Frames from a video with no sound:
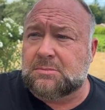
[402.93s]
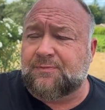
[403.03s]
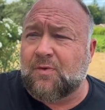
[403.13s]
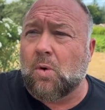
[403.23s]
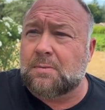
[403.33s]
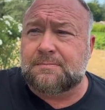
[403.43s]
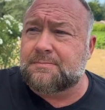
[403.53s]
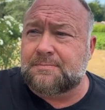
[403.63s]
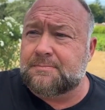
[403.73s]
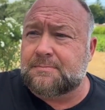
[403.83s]
for
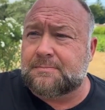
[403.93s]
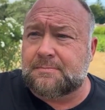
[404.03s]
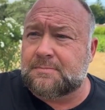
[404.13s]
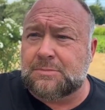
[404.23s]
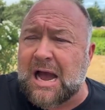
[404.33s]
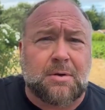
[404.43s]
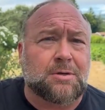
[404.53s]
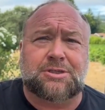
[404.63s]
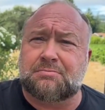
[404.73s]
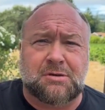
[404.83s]

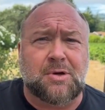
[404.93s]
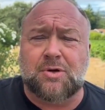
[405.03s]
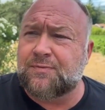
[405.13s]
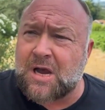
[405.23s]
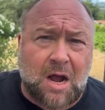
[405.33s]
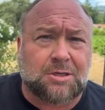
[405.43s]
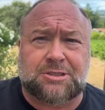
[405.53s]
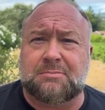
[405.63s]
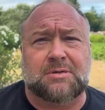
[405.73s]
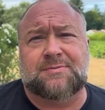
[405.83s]
governors to, to move, Congress
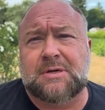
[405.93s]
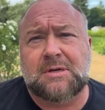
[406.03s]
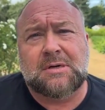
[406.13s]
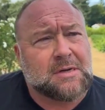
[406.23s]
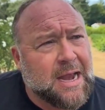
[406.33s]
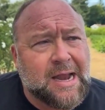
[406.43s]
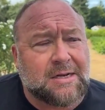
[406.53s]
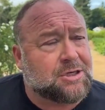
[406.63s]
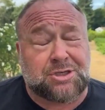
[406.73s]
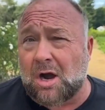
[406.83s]
to move,
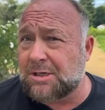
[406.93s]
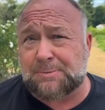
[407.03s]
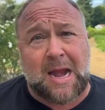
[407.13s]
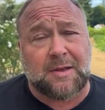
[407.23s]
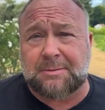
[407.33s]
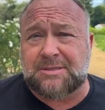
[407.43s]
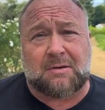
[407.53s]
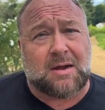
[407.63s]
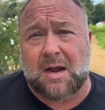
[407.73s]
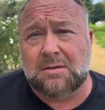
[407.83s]
and to start dismantling the deep state
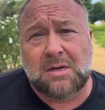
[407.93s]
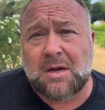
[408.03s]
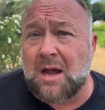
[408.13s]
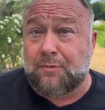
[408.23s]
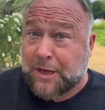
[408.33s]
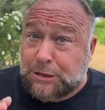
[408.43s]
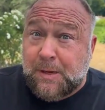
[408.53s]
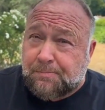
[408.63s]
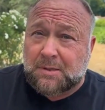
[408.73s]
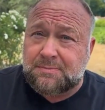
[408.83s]
right now. Uh, these
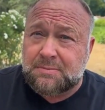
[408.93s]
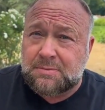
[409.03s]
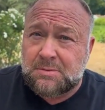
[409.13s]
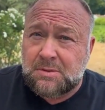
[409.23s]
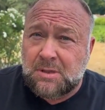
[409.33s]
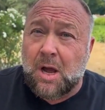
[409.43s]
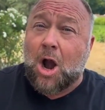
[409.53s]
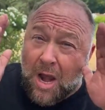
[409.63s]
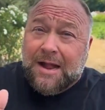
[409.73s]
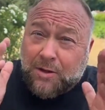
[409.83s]
people are
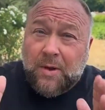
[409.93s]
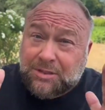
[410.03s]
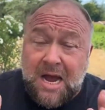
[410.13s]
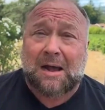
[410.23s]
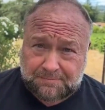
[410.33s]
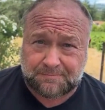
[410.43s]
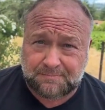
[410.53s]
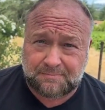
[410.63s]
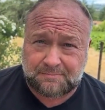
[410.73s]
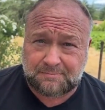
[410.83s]
not going to stop.
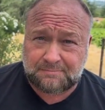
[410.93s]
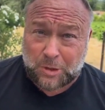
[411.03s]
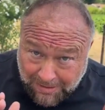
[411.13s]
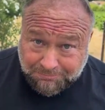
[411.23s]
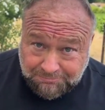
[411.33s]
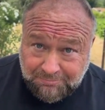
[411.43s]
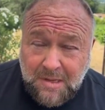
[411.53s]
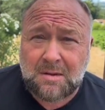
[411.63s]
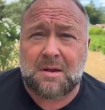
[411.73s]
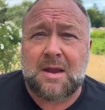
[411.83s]
Okay?
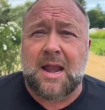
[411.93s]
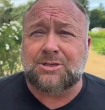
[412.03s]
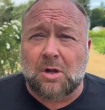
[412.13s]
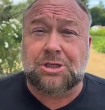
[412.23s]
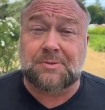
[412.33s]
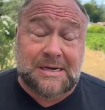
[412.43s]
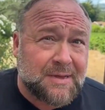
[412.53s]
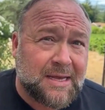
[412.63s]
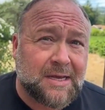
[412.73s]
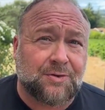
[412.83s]
And I told you, if
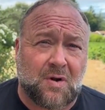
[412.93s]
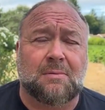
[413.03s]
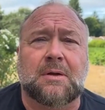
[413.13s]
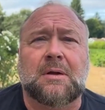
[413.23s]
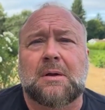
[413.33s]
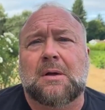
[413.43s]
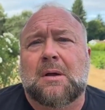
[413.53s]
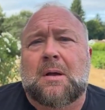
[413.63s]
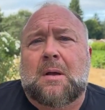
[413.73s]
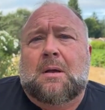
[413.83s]
they kill Trump,
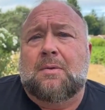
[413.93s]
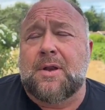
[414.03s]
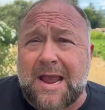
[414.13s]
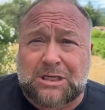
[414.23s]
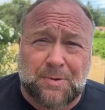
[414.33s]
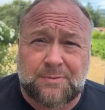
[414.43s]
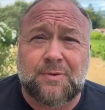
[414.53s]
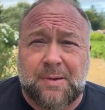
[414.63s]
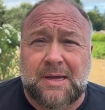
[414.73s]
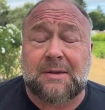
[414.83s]
the next move
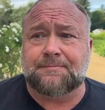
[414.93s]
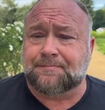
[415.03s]
would be